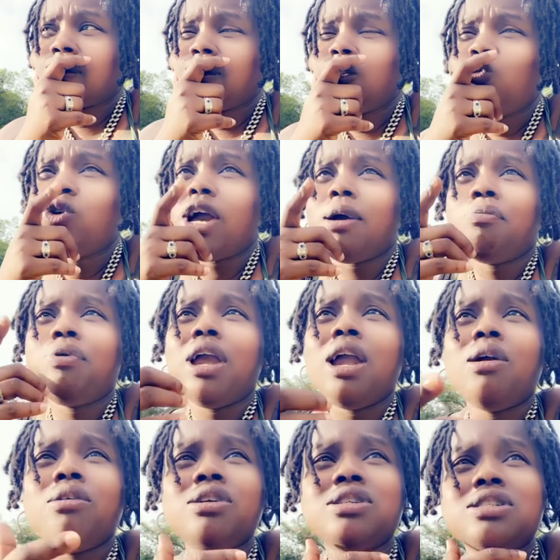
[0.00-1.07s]
you got
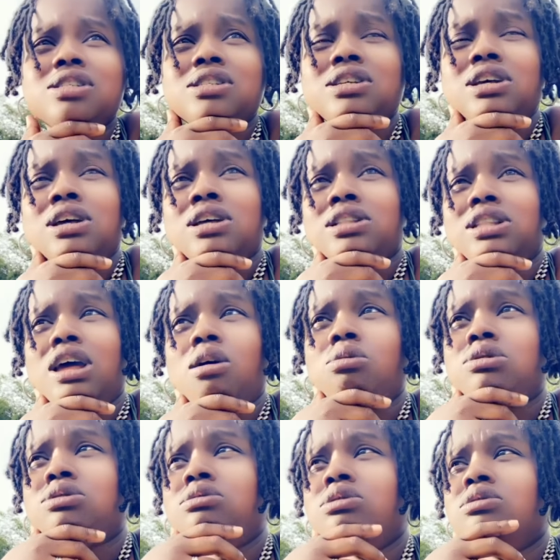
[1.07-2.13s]
parents that
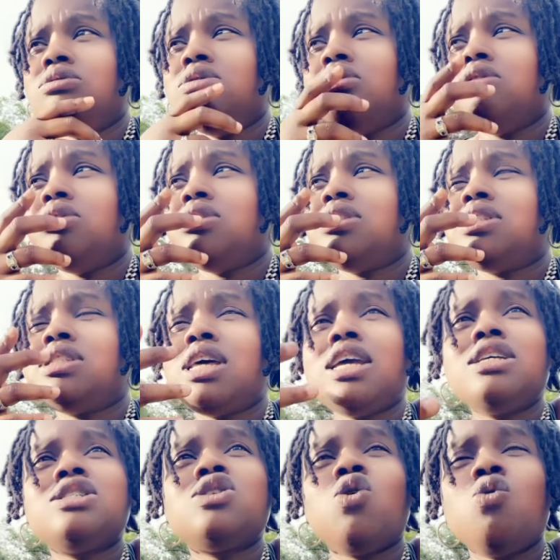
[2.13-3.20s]
will
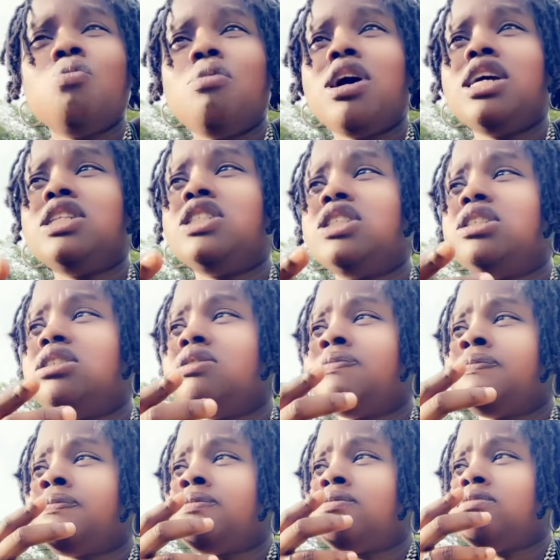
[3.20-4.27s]
say so much
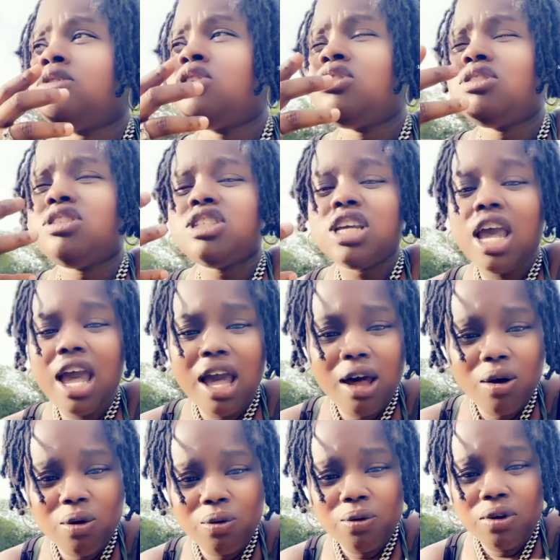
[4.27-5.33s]
to the
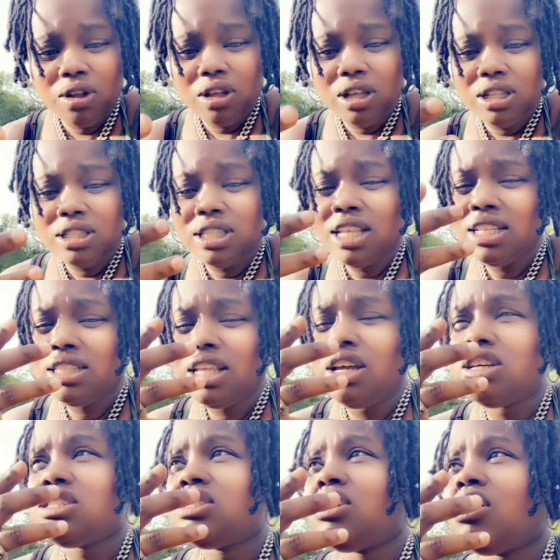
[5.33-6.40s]
child that
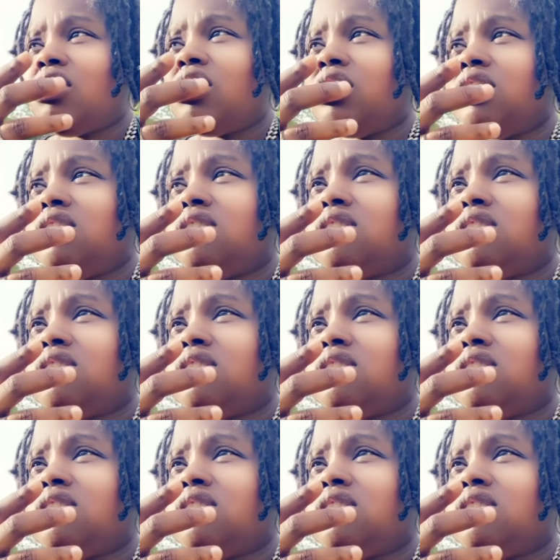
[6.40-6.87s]
they'll start